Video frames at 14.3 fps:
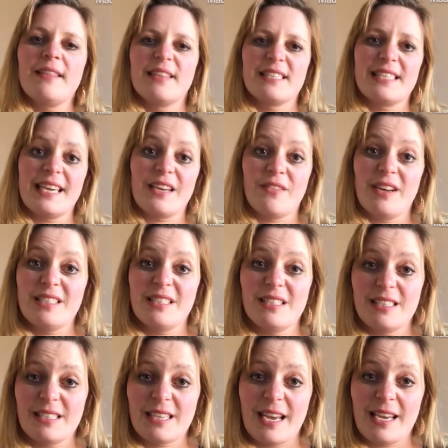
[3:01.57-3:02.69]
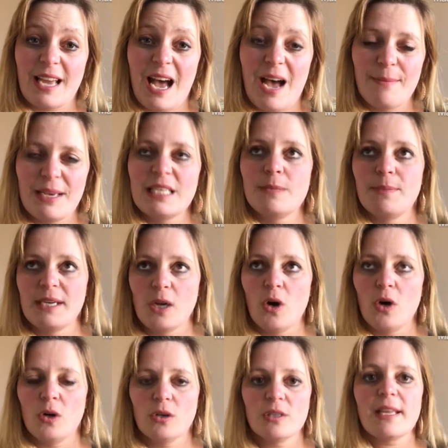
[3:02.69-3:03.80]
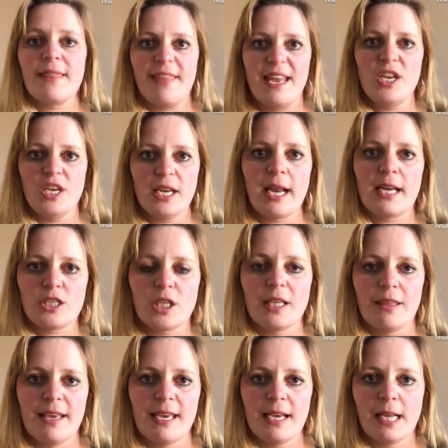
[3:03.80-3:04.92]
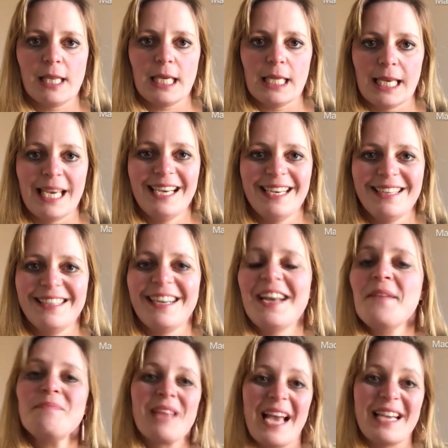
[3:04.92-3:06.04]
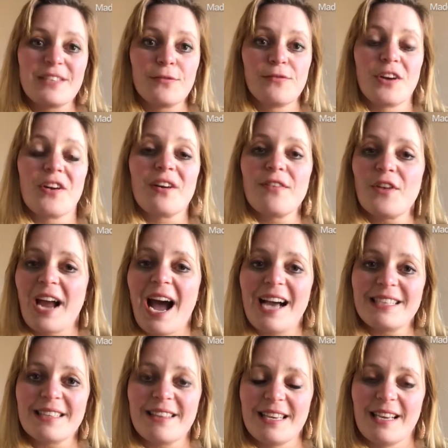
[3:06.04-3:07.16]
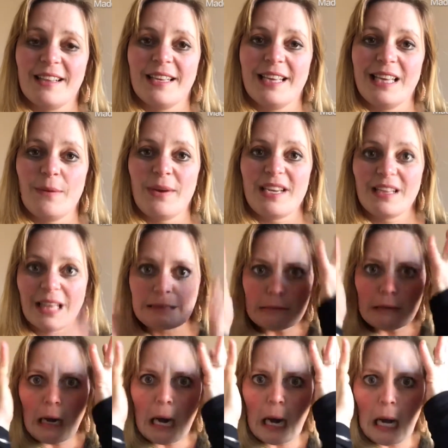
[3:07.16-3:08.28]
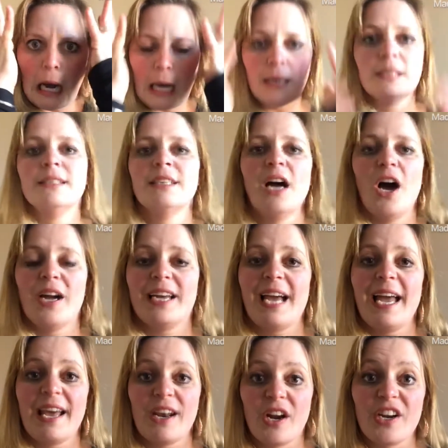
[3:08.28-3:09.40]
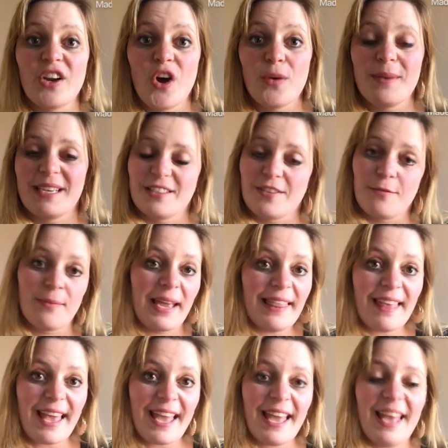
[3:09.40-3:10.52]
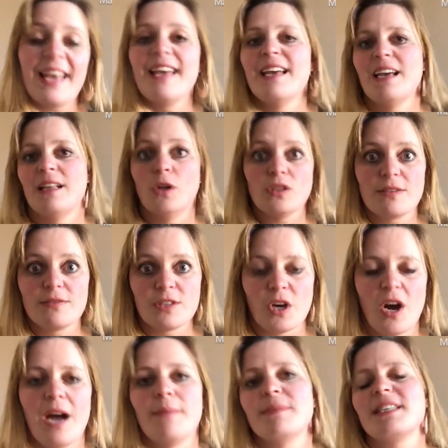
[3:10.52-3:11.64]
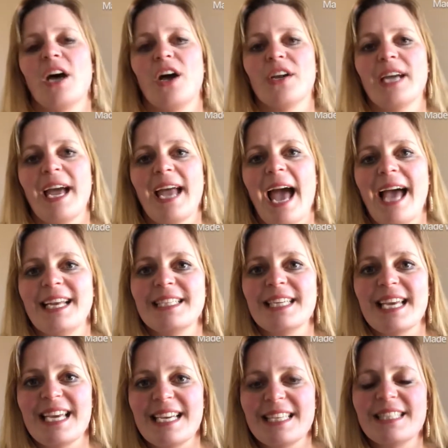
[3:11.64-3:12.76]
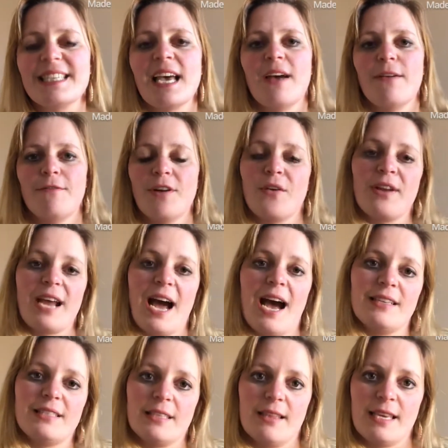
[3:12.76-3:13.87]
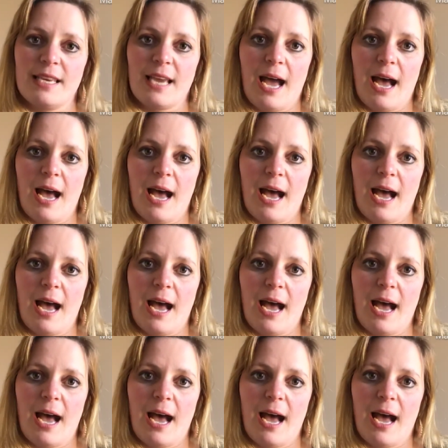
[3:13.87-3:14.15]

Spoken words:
the second reason to stay calm is because then you can actually think clearly. It's very, very hard to think clearly when you're like, wah! Okay, and I know because I've been there lots of times, okay, and it is very hard to think